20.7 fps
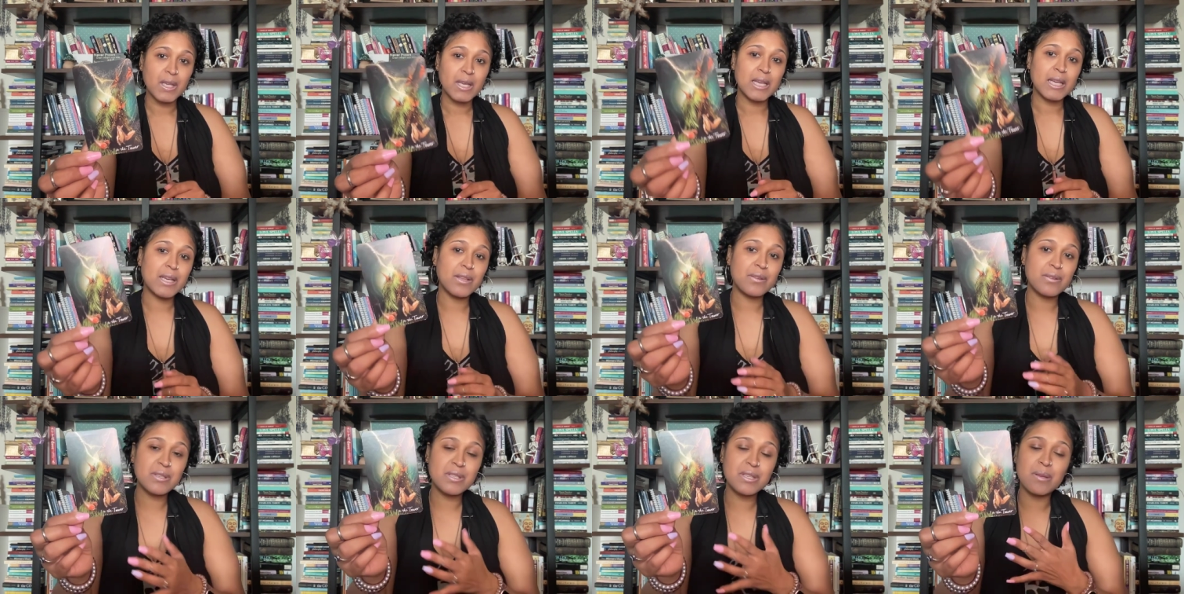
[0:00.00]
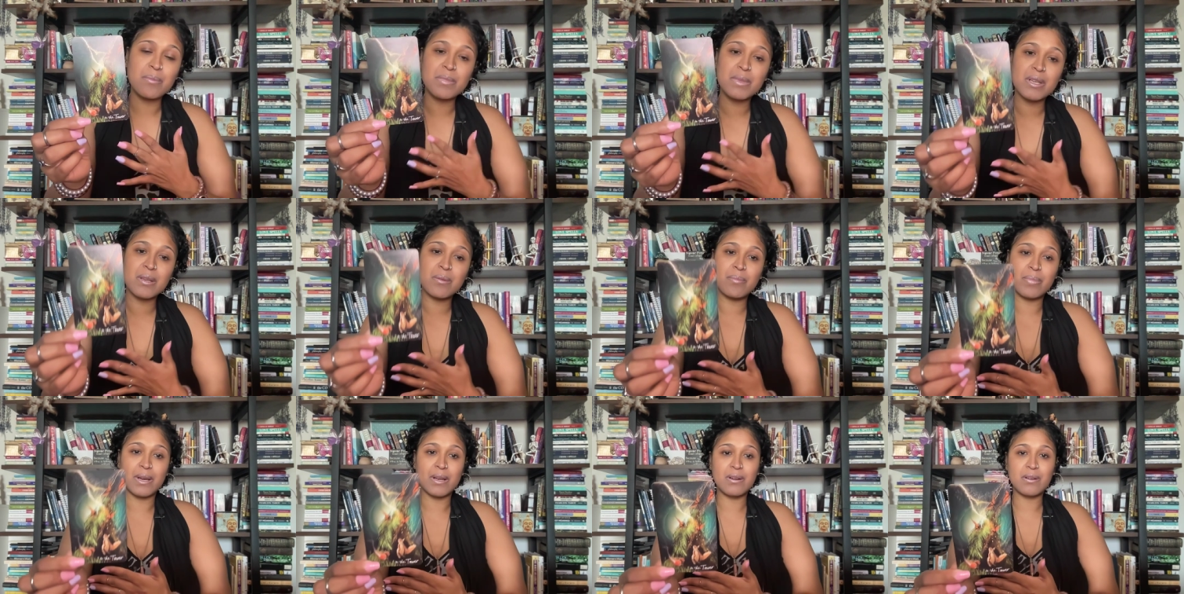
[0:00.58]
Either something
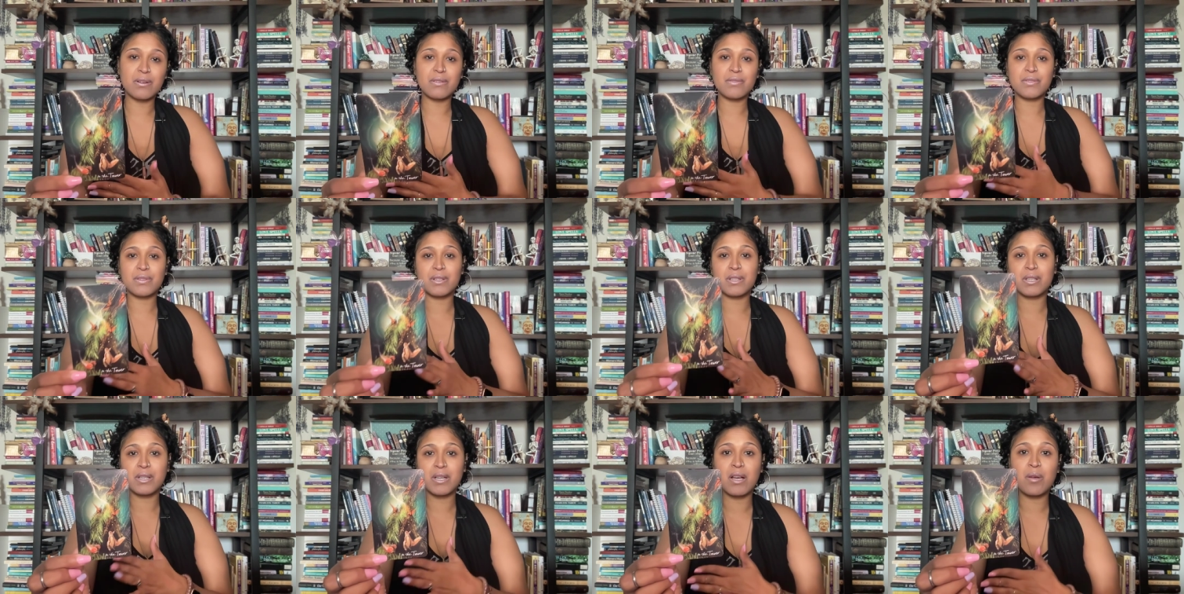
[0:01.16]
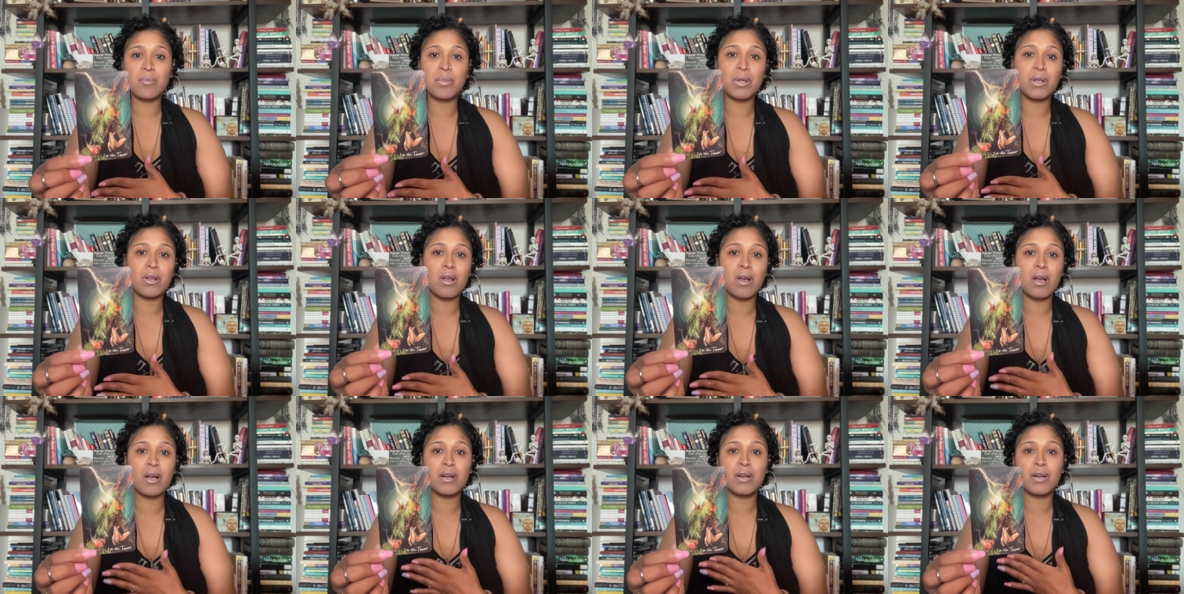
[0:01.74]
better could come
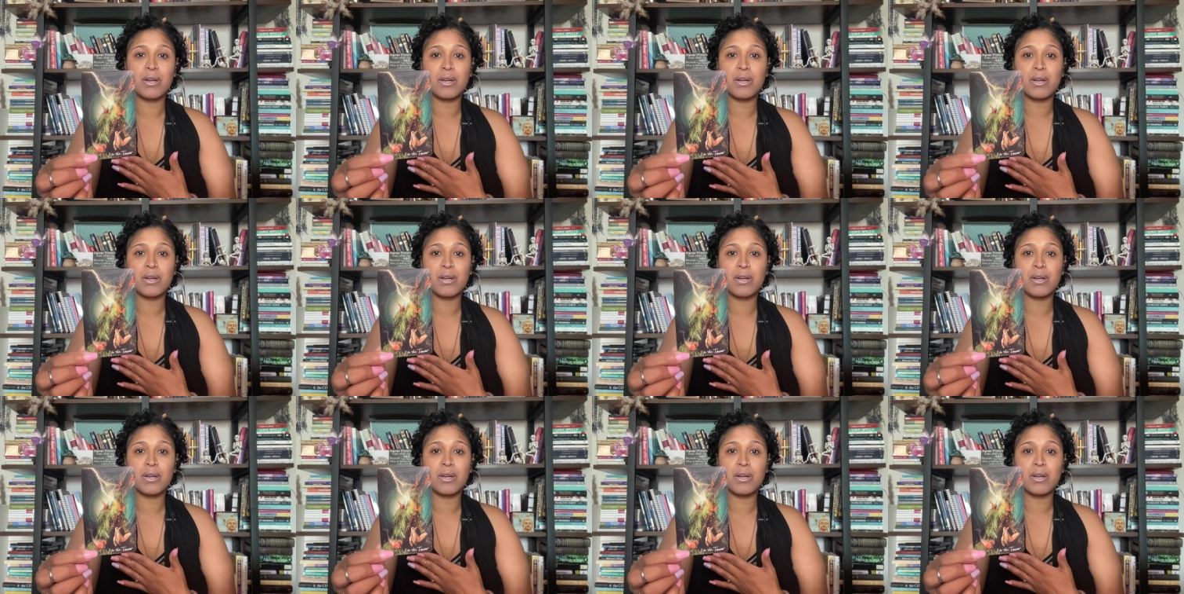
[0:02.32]
along